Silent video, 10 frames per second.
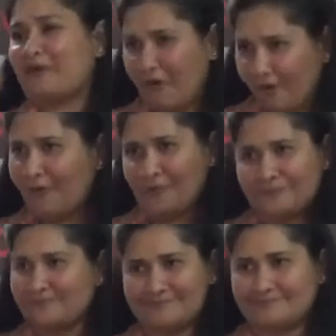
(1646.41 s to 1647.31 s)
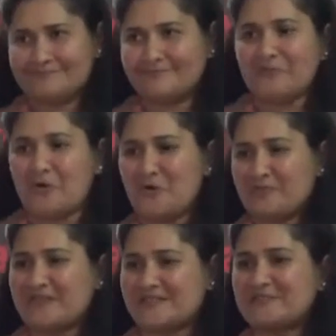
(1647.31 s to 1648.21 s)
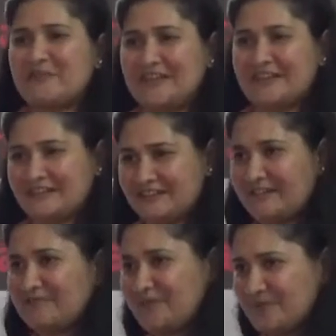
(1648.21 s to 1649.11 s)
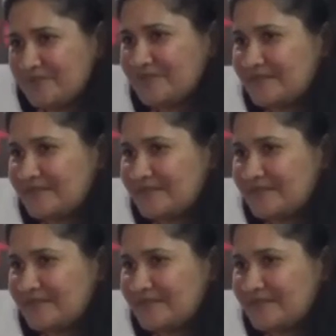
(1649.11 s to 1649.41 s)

home, home doesn't mean anything more.